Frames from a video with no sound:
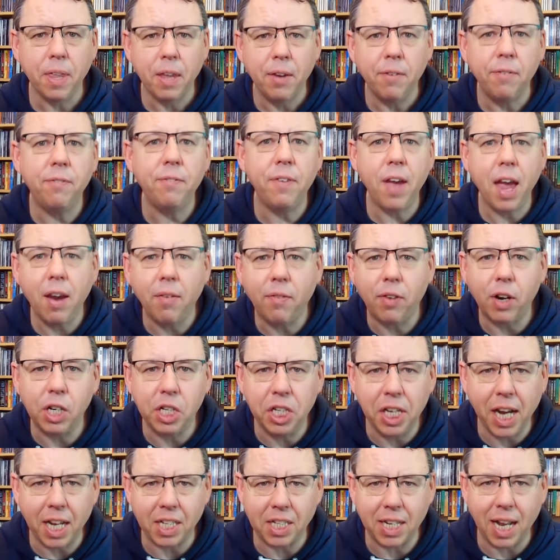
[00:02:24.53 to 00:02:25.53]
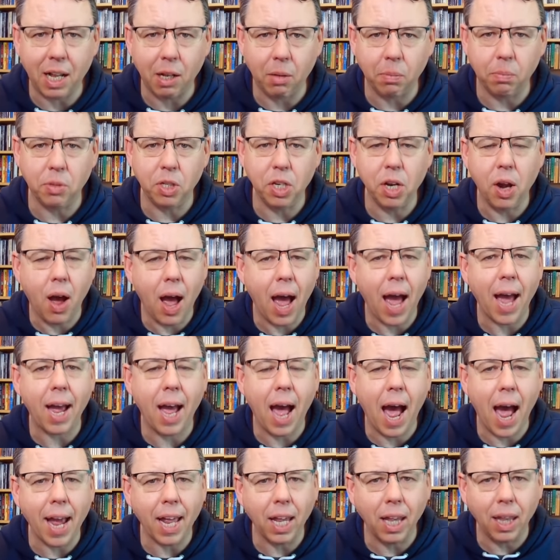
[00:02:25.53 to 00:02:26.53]
favorite jazz albums. You know,
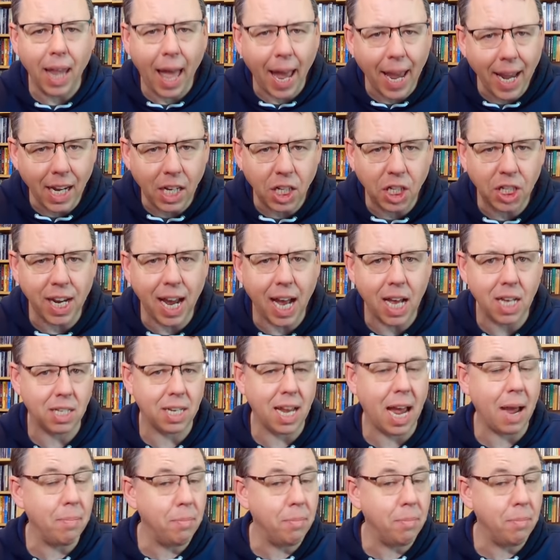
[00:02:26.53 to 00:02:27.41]
I like jazz.